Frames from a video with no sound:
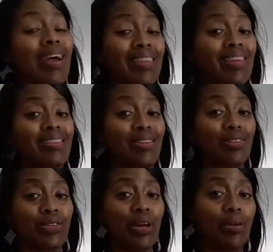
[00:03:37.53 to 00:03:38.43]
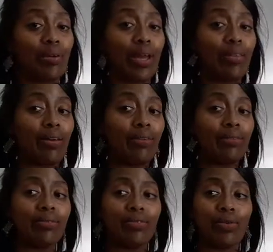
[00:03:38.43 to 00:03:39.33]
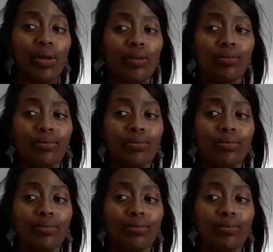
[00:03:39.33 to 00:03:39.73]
I think it's gonna turn out okay though, for real.